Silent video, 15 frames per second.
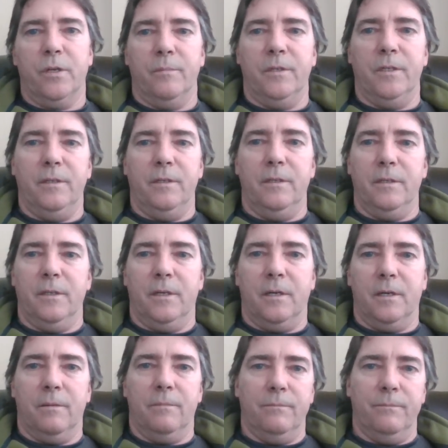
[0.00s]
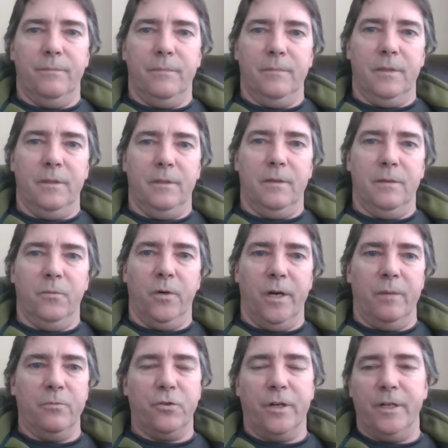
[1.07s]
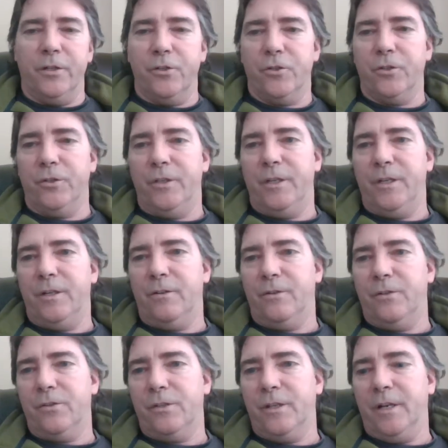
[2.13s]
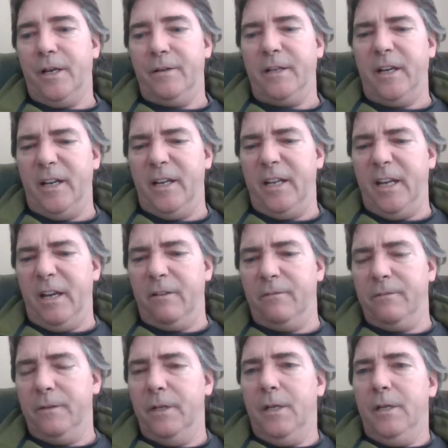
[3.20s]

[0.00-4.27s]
I mean, what I'm trying to show you here is that I kind of have